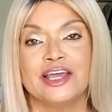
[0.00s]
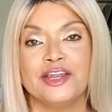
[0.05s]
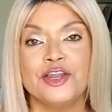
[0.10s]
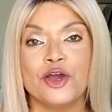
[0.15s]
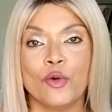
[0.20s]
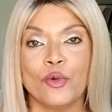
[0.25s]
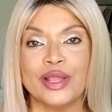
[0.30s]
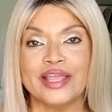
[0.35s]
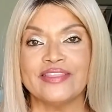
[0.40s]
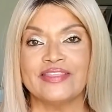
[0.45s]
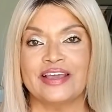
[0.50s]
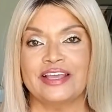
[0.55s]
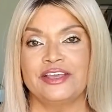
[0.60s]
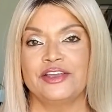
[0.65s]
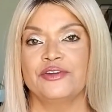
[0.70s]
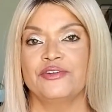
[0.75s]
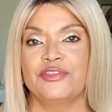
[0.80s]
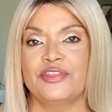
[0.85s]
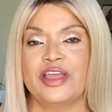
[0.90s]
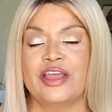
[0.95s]
knowing that
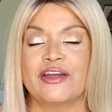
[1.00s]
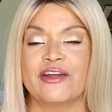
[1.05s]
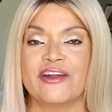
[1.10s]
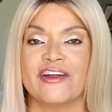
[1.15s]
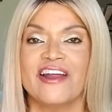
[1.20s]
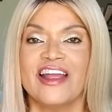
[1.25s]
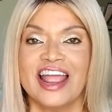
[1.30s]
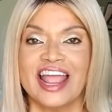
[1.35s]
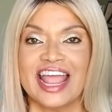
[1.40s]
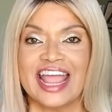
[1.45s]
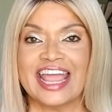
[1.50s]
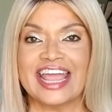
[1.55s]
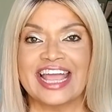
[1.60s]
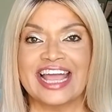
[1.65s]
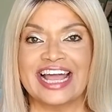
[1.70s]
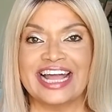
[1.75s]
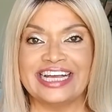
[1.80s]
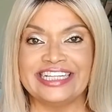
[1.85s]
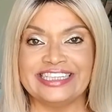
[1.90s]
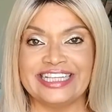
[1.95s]
you're there
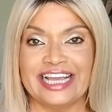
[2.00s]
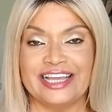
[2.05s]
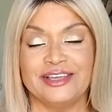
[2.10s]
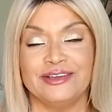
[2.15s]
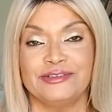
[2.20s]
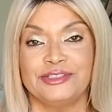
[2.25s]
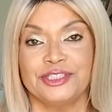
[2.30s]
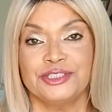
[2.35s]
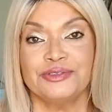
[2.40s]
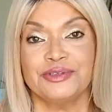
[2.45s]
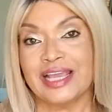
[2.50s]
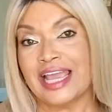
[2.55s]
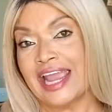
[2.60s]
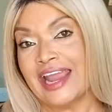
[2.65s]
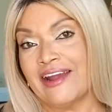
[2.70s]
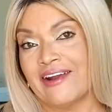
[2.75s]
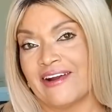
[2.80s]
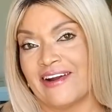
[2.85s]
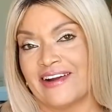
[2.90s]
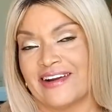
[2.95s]
and that you do
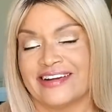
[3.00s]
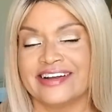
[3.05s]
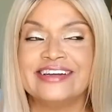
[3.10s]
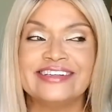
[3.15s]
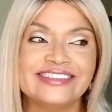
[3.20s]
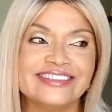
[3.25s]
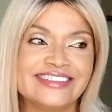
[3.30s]
care.